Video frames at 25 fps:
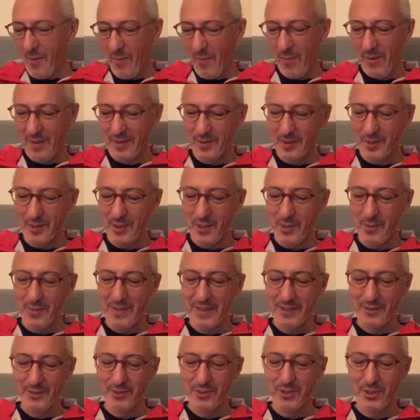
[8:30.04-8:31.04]
what do you
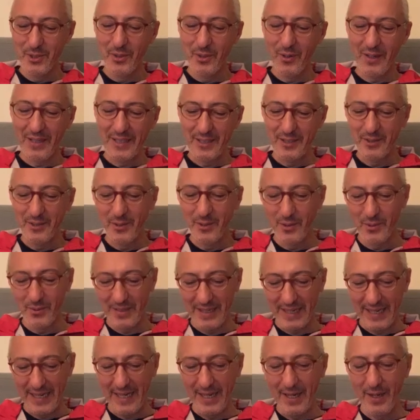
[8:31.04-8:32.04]
enjoy
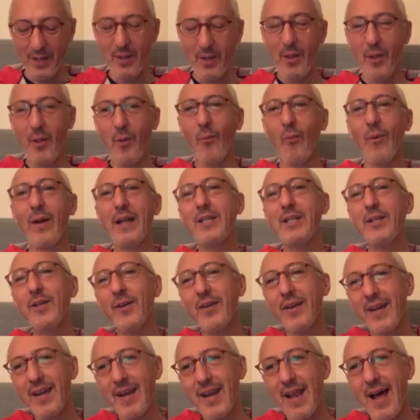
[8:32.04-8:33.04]
doing when
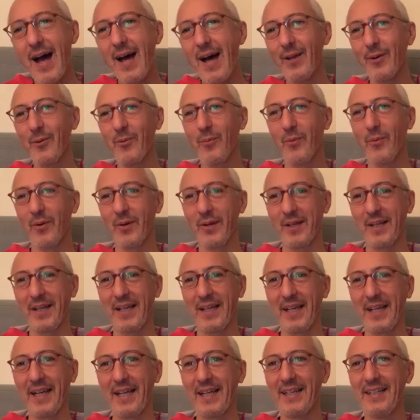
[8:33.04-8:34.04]
you're not
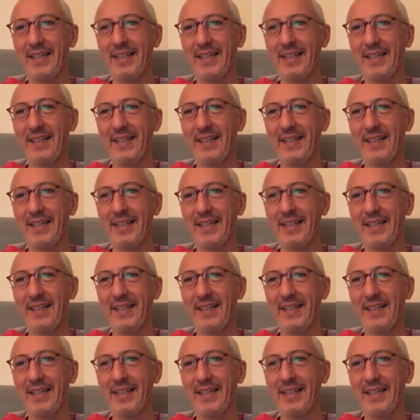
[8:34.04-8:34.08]
working?